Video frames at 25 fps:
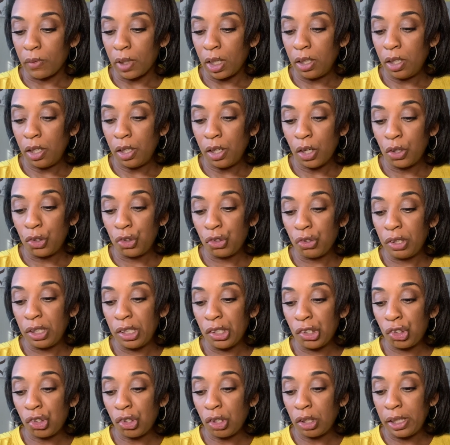You know,
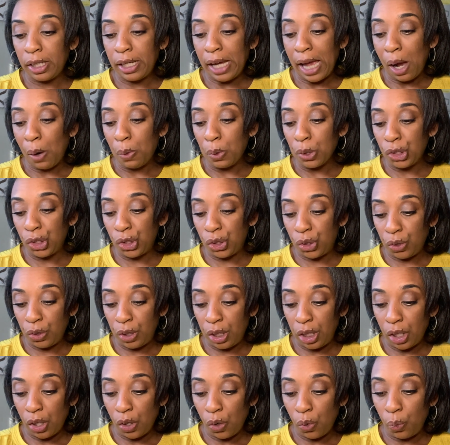traditionally our
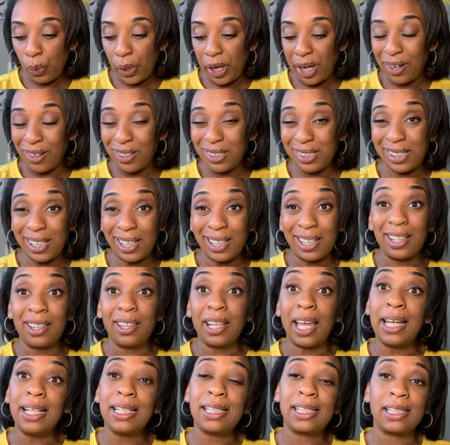studio wears like
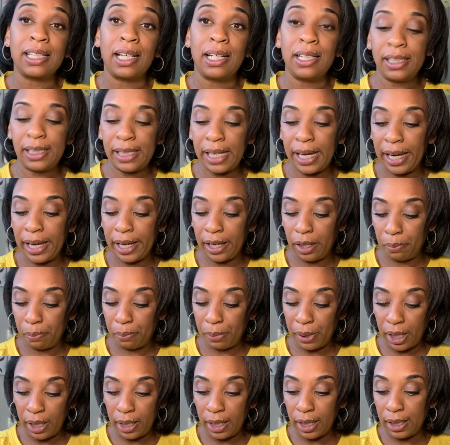light suntan,
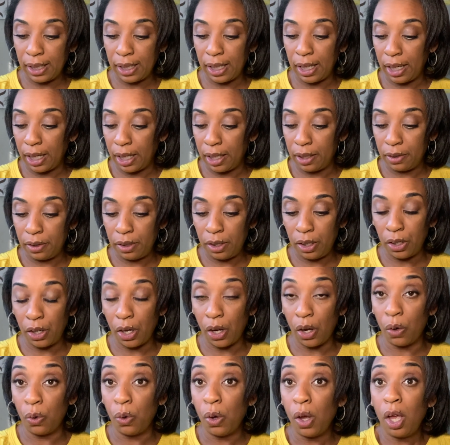but again, you
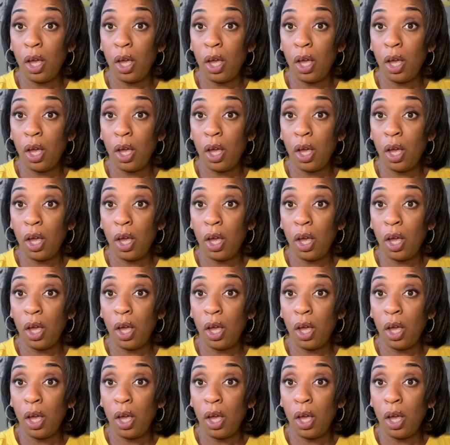know,